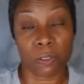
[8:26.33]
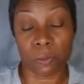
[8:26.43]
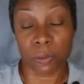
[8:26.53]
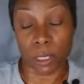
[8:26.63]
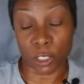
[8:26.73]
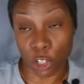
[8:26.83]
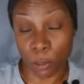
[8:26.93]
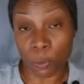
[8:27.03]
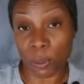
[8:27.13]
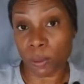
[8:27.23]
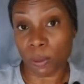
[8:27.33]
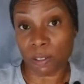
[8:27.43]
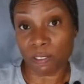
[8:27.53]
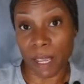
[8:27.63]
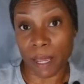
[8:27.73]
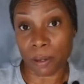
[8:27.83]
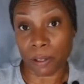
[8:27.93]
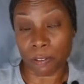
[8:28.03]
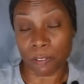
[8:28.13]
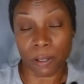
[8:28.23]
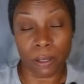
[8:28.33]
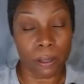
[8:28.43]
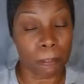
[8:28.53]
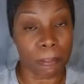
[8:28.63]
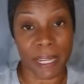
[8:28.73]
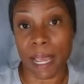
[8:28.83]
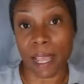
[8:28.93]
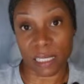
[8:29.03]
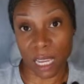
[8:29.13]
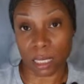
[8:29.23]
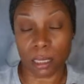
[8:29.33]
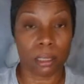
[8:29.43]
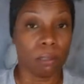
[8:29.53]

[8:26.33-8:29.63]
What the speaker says: Determine where you want to fly out of, make contact.